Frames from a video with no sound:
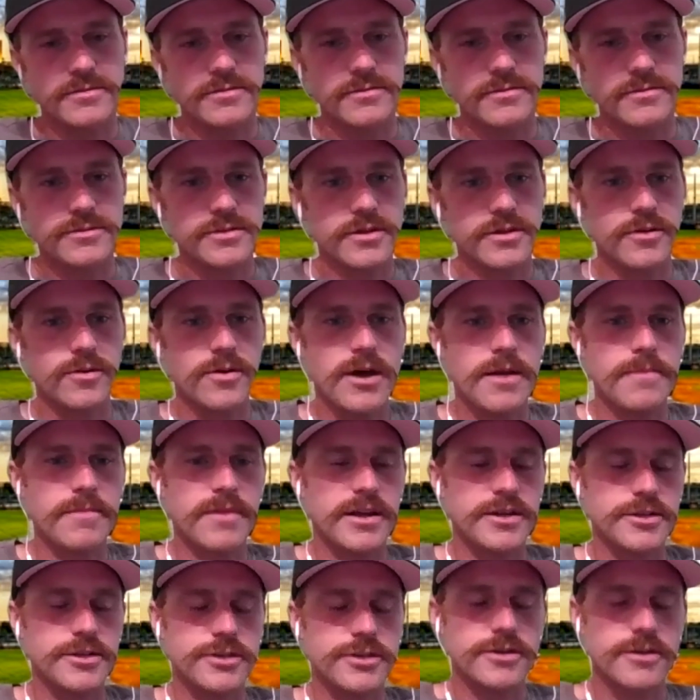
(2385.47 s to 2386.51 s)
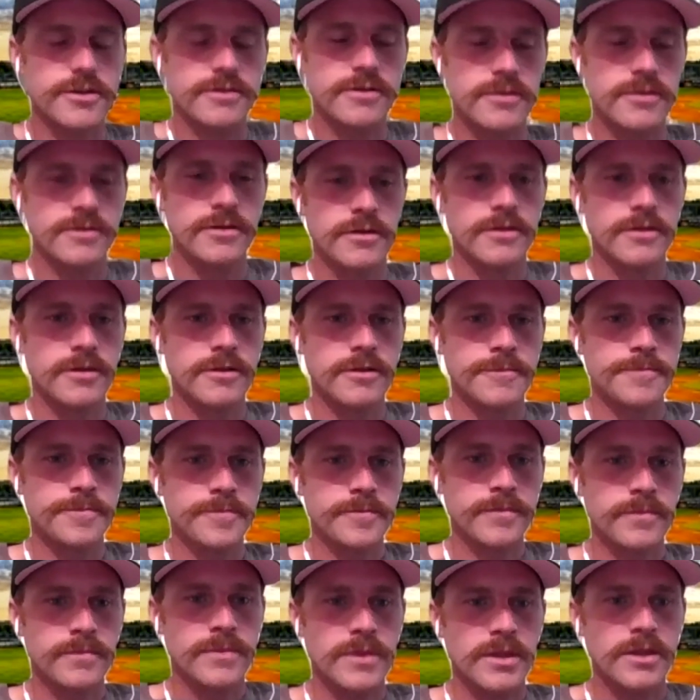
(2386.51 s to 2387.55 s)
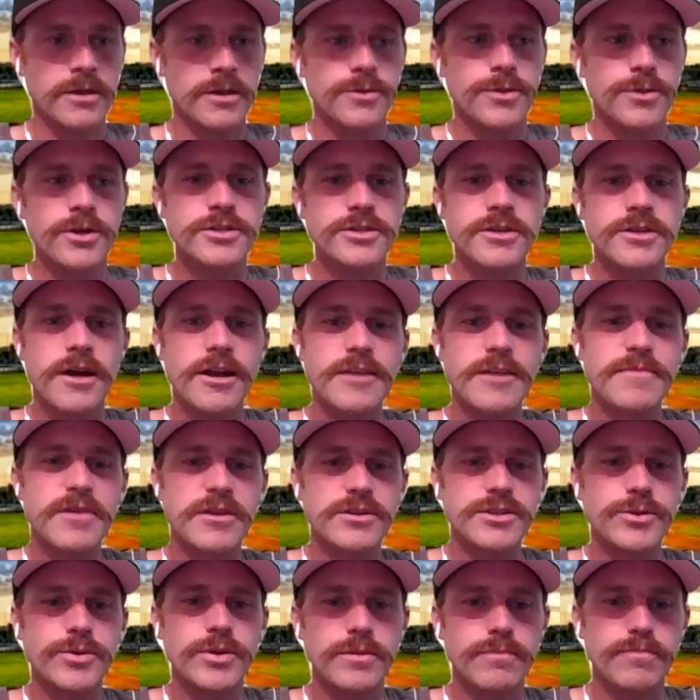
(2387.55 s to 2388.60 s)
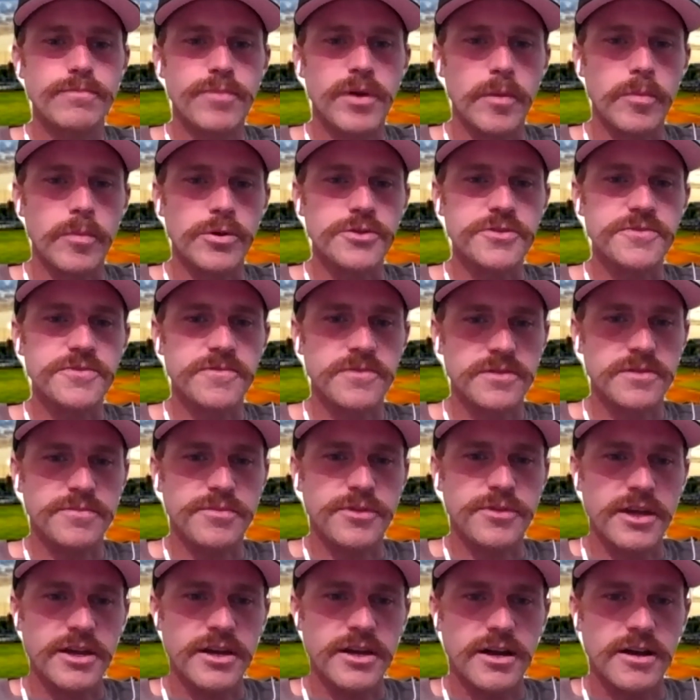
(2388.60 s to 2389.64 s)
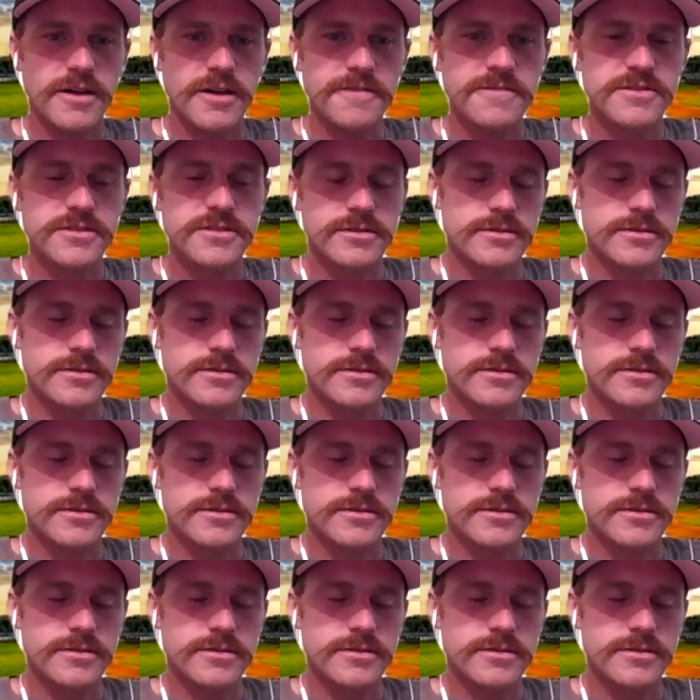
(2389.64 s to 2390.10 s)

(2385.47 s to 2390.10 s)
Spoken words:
So I'm not sure. Yeah. They're talking about doing bubbles for the playoffs.